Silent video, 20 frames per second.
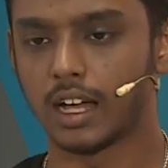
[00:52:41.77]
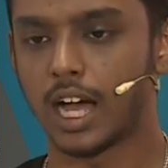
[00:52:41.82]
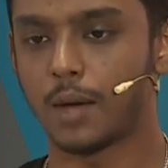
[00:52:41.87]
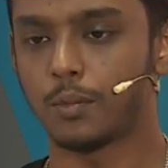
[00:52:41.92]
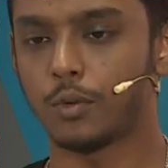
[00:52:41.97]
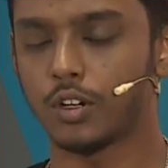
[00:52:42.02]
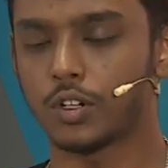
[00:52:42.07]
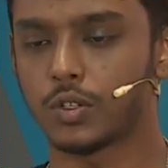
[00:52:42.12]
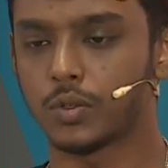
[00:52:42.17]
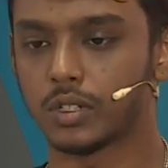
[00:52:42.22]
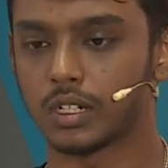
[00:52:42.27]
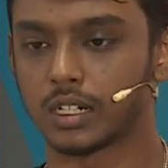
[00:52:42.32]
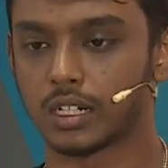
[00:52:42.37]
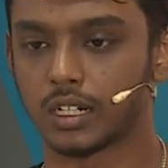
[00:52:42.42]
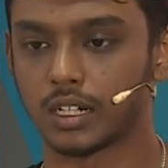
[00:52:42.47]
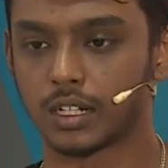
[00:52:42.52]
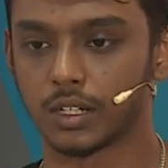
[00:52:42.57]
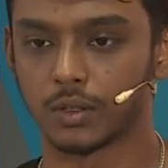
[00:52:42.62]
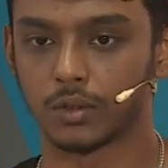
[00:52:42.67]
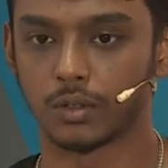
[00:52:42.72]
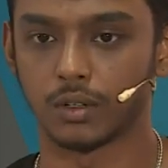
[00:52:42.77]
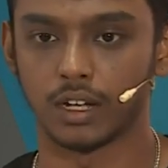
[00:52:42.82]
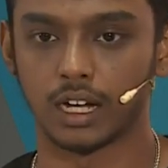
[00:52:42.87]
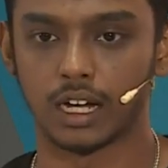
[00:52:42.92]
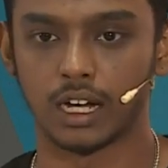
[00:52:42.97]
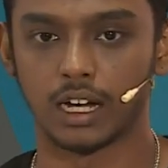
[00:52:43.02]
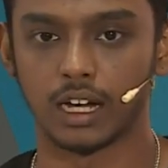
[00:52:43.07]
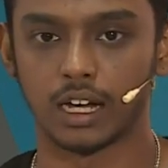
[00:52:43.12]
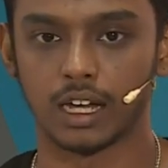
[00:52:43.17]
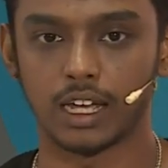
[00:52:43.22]
I'm not sure you
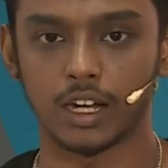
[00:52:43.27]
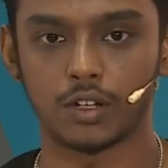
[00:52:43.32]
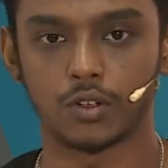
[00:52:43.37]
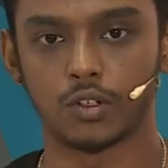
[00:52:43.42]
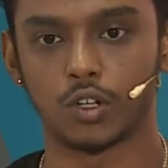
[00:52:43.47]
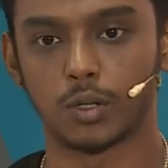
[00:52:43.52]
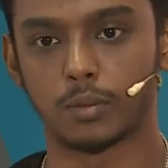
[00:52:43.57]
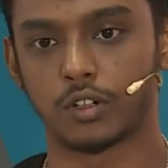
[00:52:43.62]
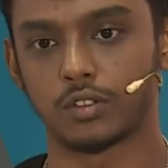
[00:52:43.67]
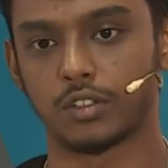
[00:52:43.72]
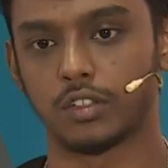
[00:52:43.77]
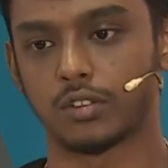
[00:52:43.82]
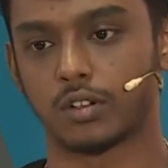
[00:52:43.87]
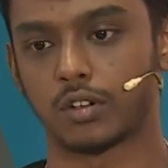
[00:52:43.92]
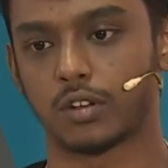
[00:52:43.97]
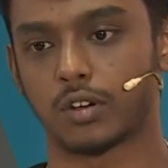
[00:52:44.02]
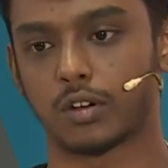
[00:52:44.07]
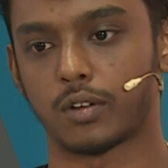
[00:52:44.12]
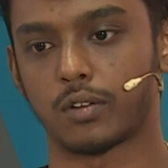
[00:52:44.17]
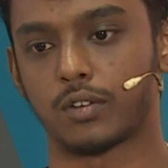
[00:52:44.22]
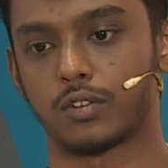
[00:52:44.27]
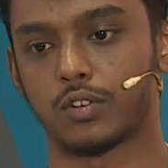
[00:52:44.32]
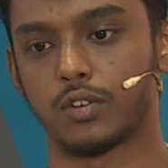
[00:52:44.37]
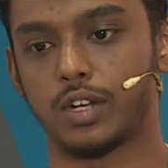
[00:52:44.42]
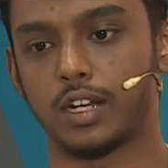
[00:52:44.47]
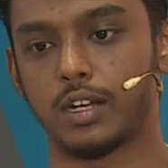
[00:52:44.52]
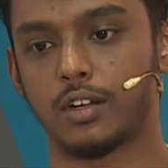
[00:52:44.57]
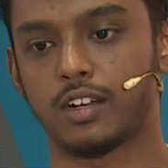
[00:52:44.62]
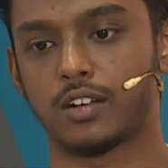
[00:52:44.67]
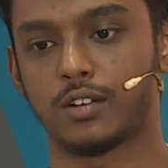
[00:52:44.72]
get to know about this or not.
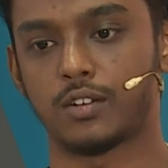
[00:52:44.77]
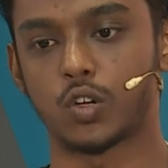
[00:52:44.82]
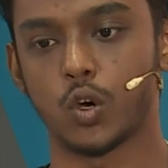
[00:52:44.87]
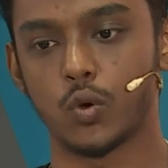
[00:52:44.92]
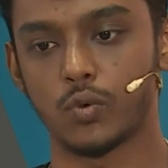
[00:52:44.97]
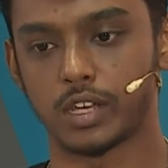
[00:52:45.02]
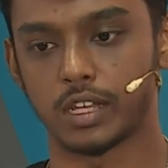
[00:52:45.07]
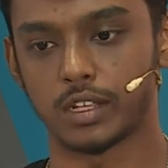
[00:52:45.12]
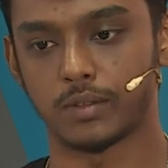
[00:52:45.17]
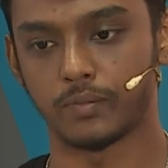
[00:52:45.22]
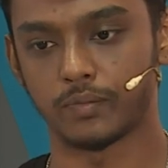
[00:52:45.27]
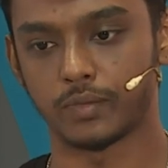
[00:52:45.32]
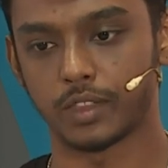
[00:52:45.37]
During COVID,